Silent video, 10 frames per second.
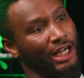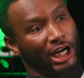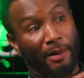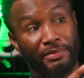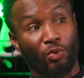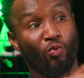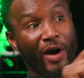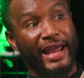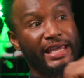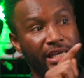the club the
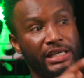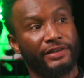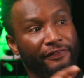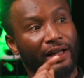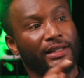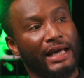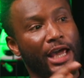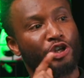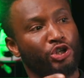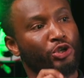way he felt
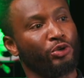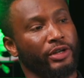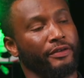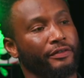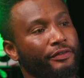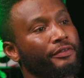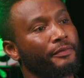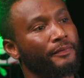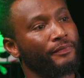I should have.